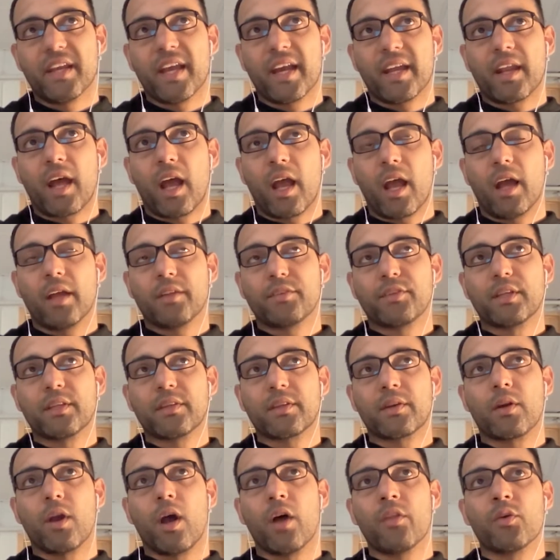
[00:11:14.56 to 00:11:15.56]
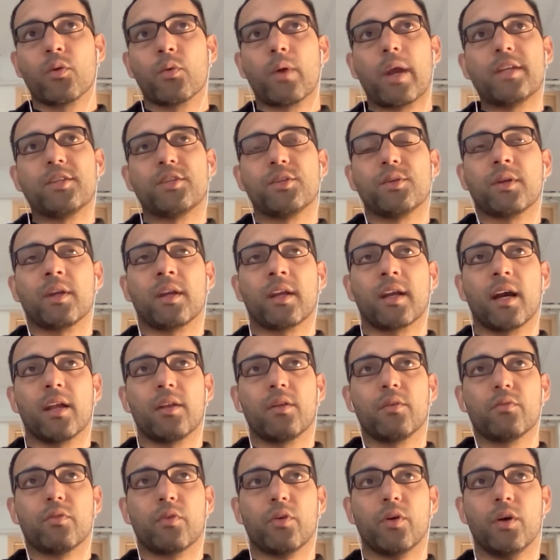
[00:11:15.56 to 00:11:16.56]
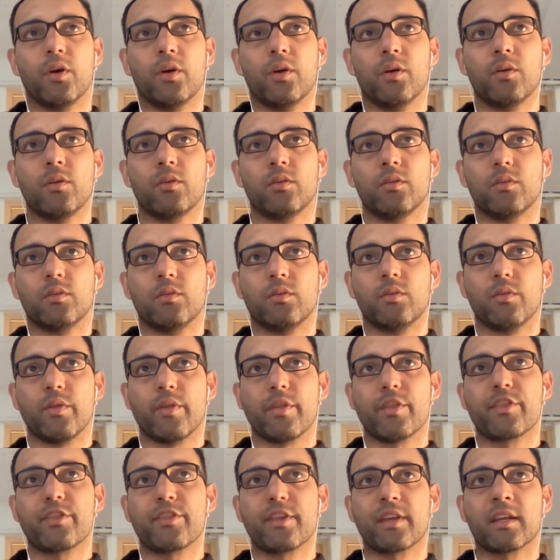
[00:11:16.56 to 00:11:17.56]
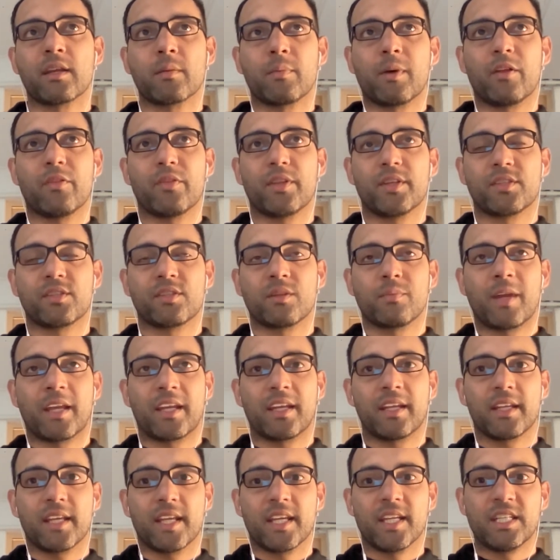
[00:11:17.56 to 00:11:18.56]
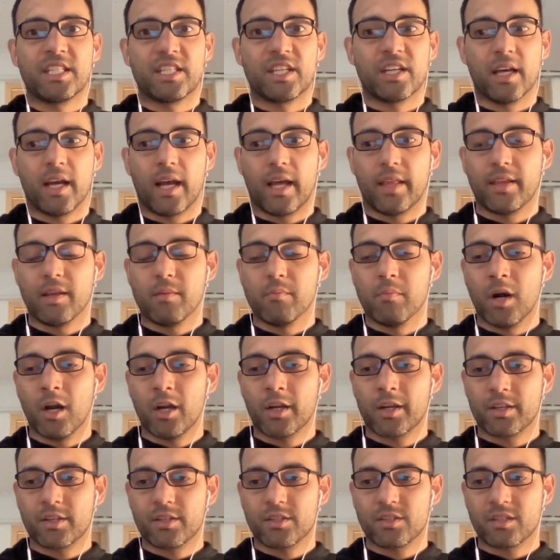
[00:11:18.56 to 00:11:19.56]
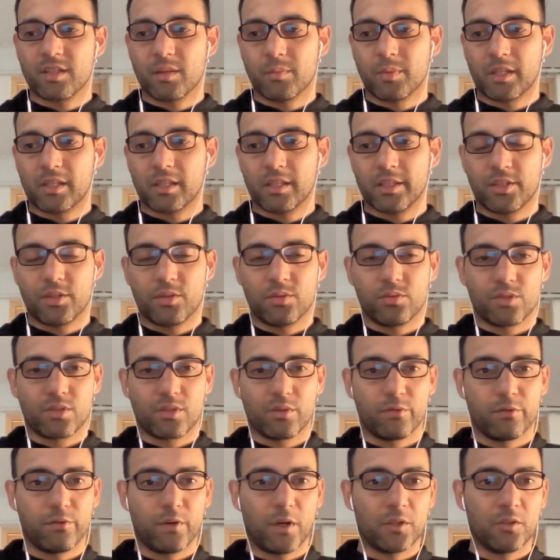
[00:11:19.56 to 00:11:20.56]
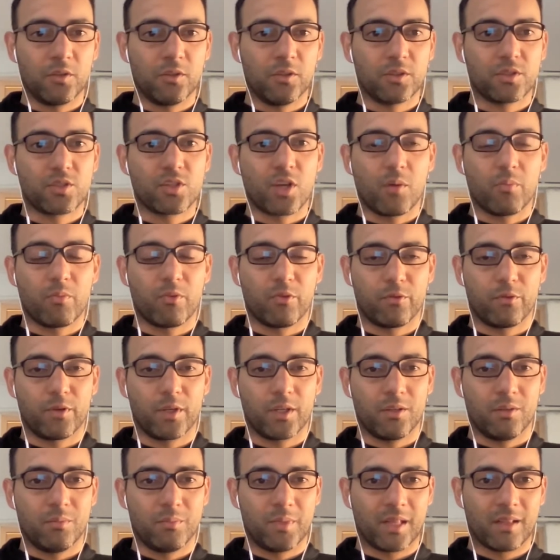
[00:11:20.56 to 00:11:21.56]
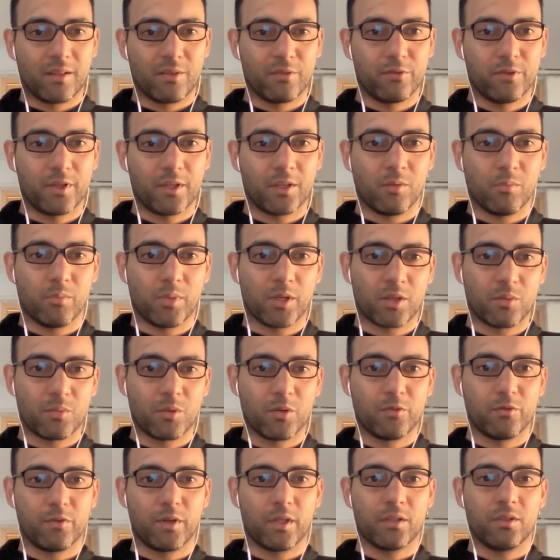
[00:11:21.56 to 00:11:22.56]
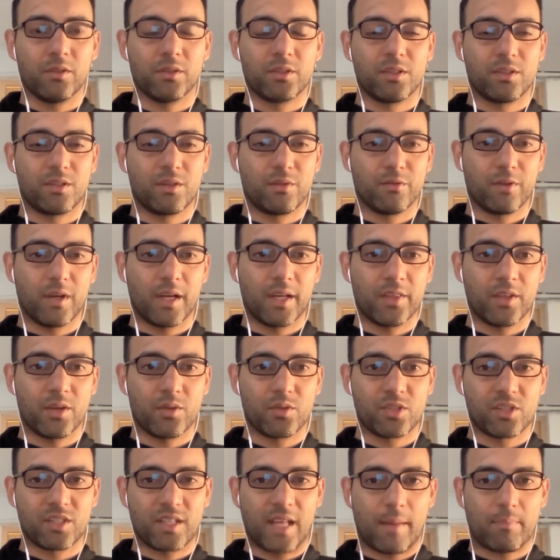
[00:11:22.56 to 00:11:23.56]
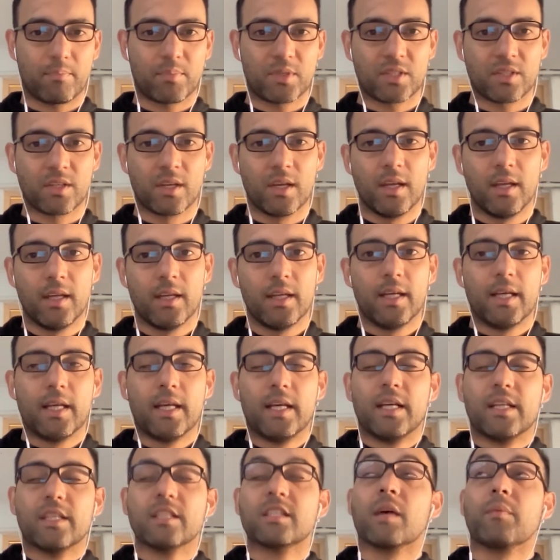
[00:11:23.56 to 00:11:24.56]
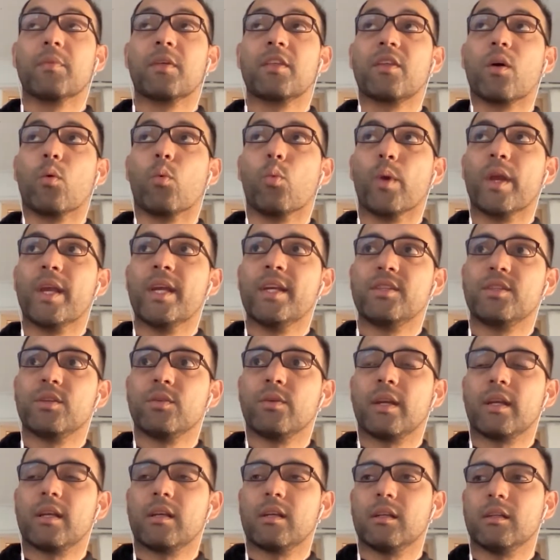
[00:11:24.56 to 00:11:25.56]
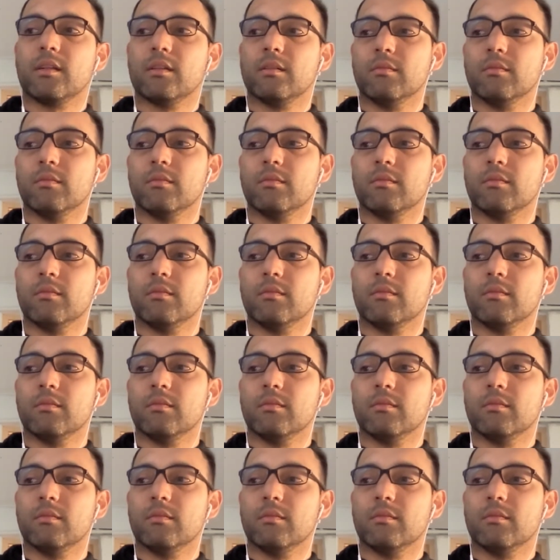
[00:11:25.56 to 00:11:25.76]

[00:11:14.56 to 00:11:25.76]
and I think there are other ways you can kind of think about this to make it easier. I think marketers typically use the funnel, top of funnel, middle of funnel, bottom of funnel to define those steps. Something that we're doing